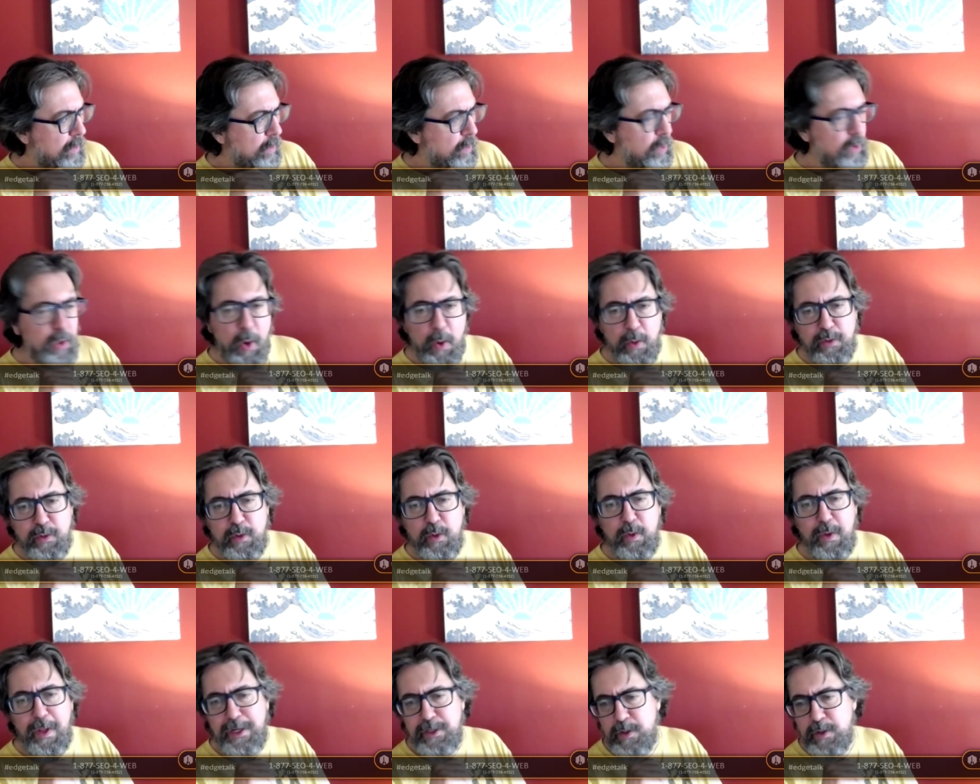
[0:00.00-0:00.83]
we're going
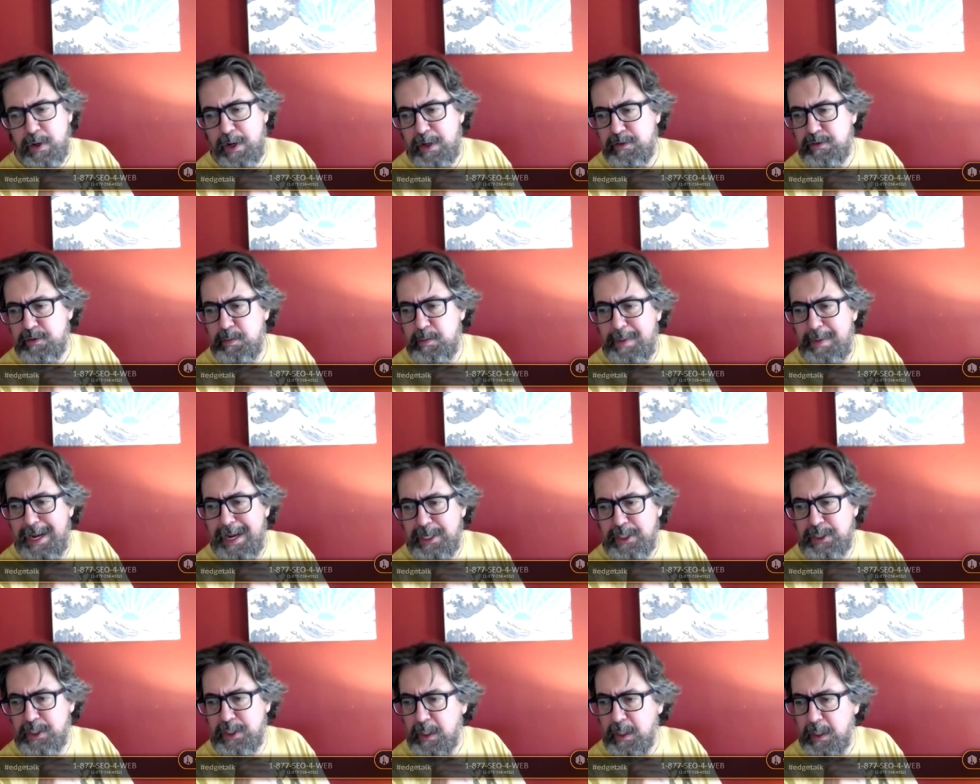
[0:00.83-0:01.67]
through that
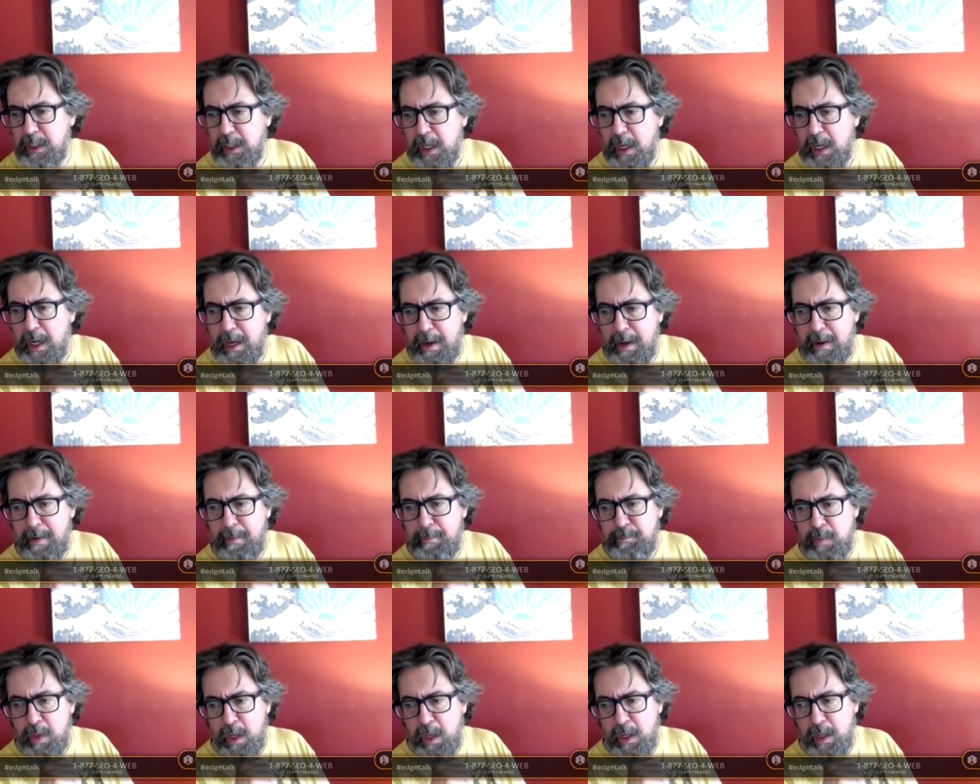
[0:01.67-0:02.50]
transformation,
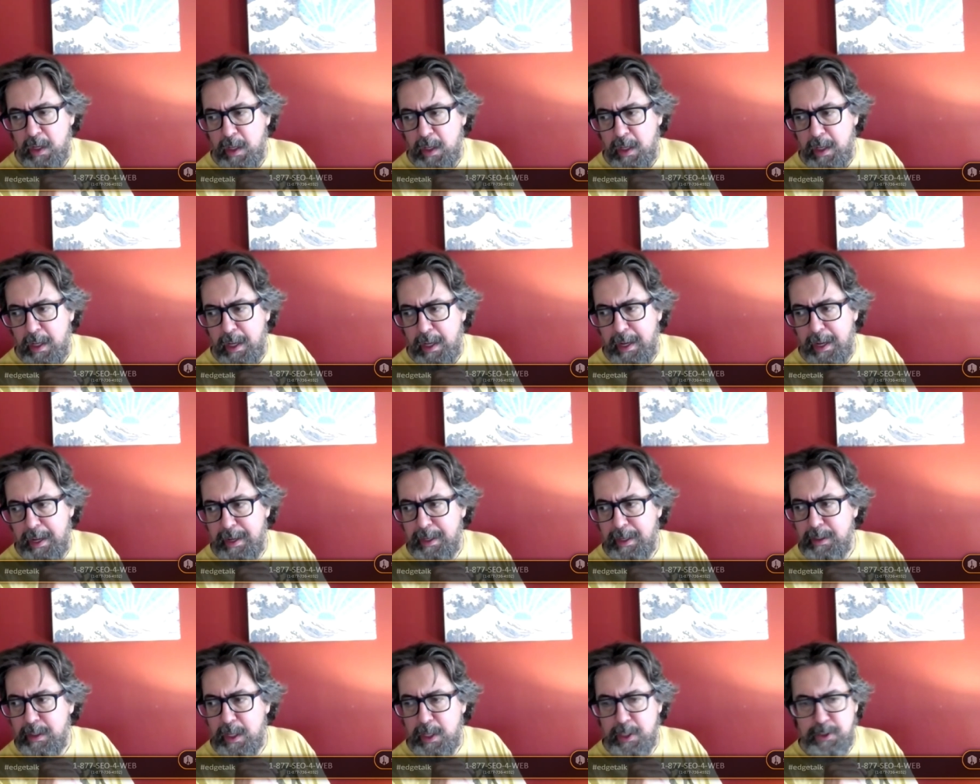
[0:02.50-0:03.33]
uh,
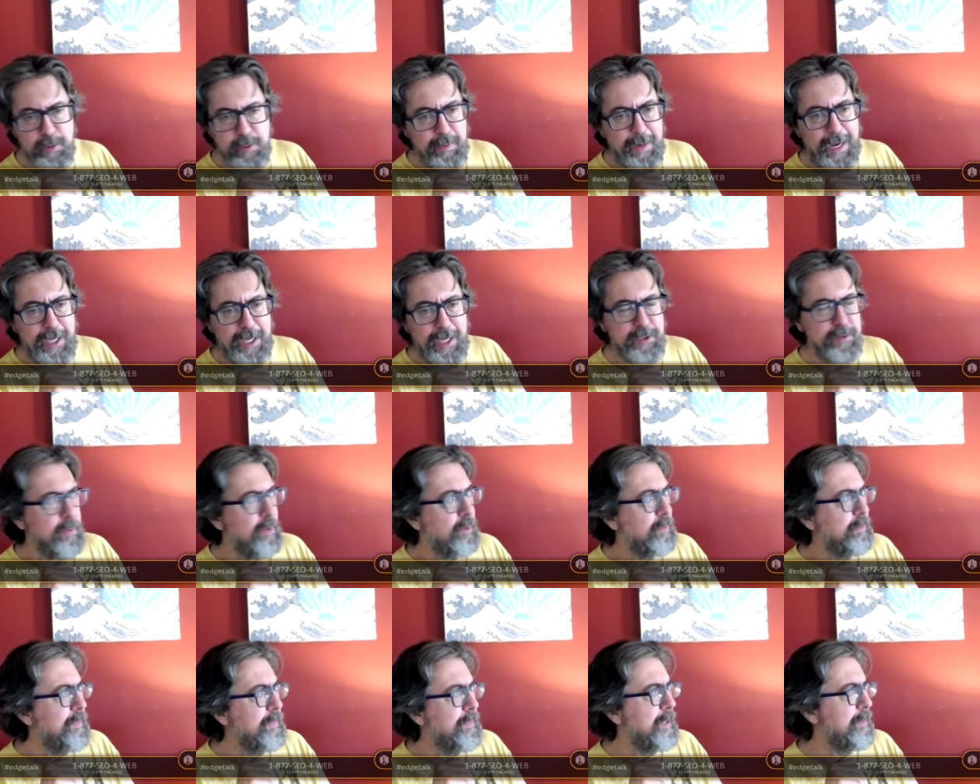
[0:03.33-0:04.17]
and it's
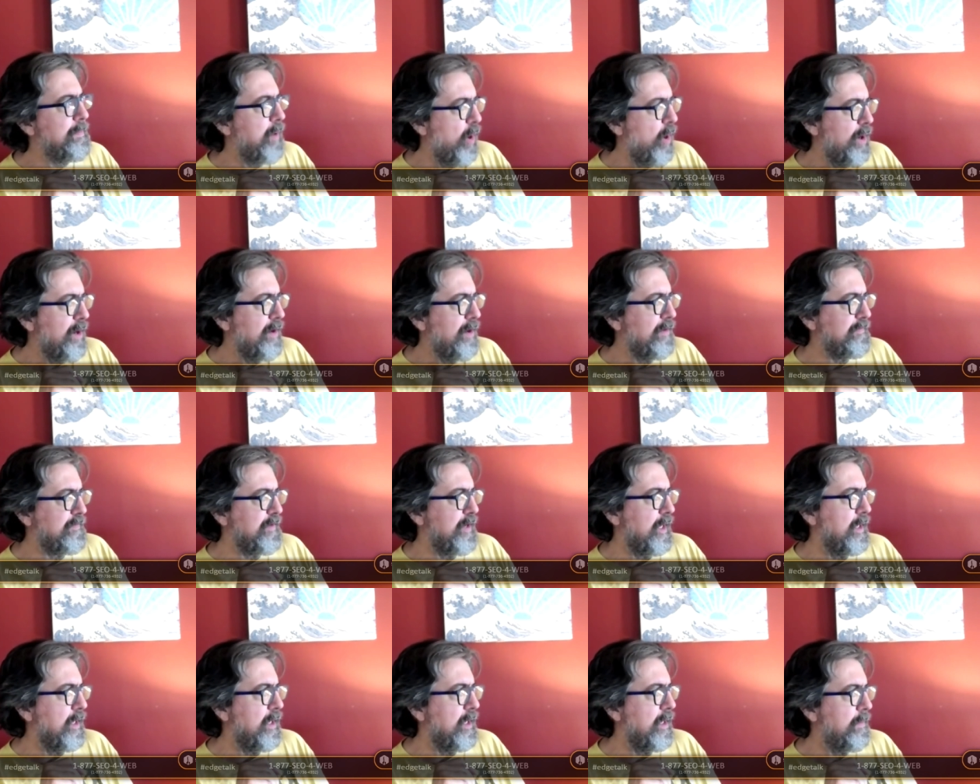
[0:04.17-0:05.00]
possible to be part of
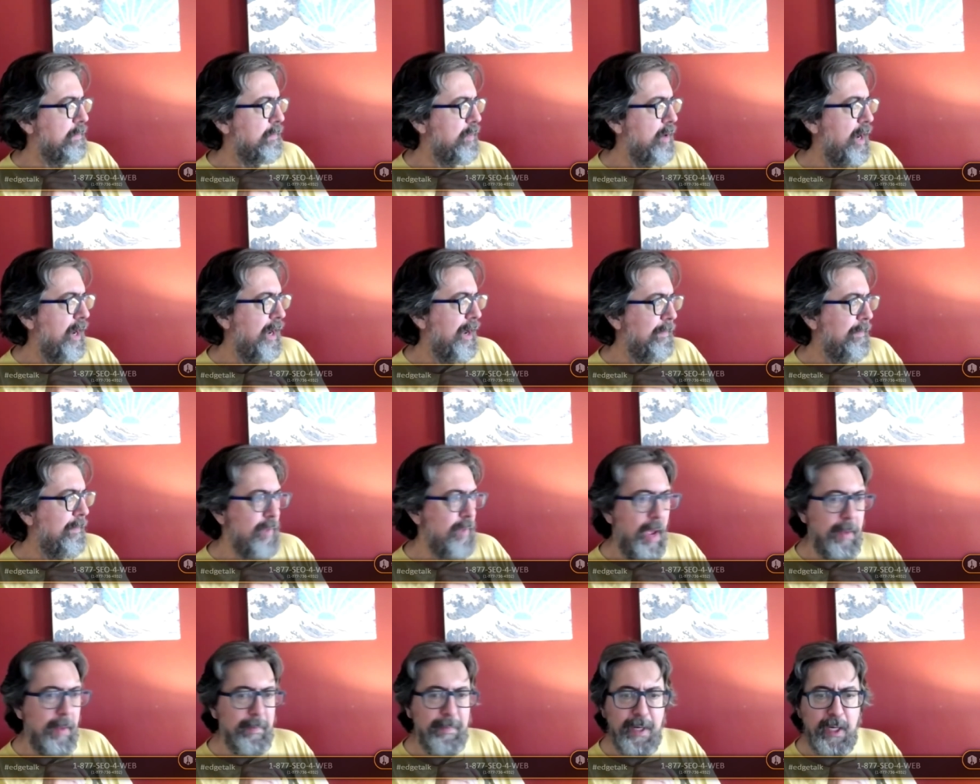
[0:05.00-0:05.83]
it. Uh,
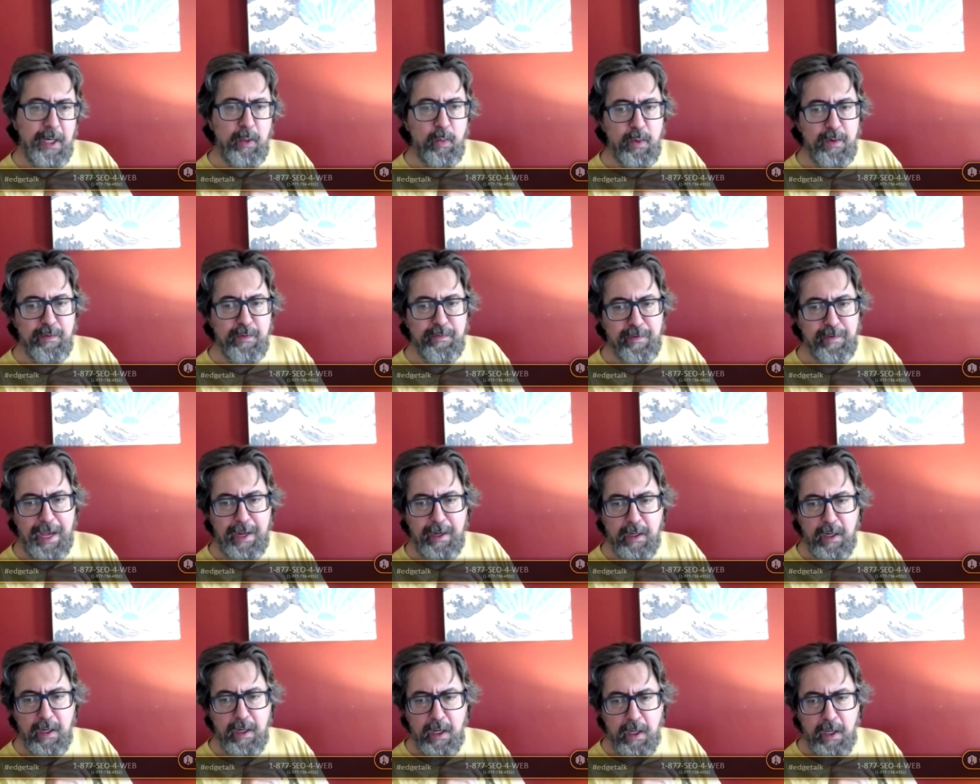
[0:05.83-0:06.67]
I mean, we've
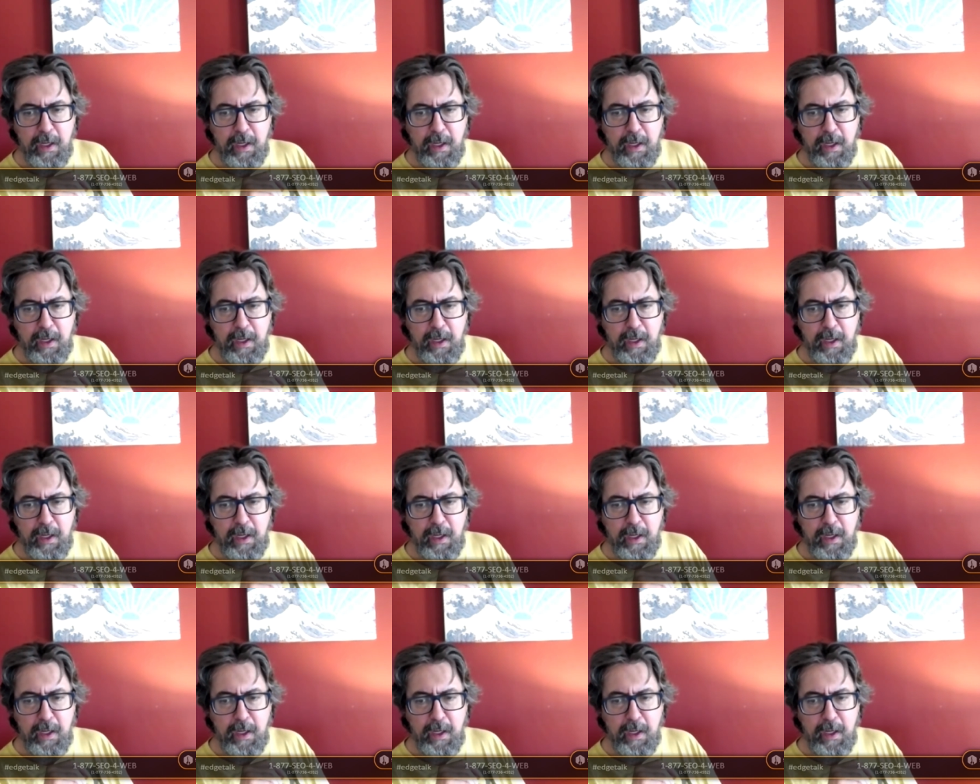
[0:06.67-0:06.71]
got